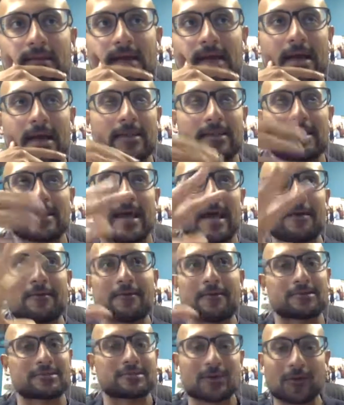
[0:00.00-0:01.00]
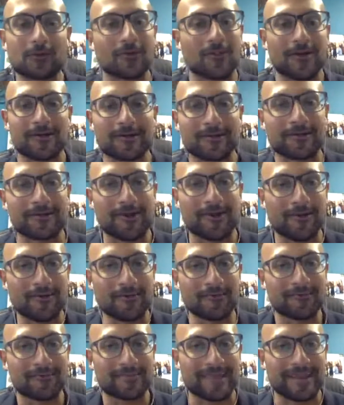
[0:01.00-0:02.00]
it's so long
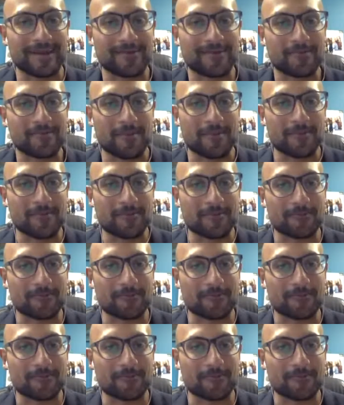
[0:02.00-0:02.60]
ago that I remember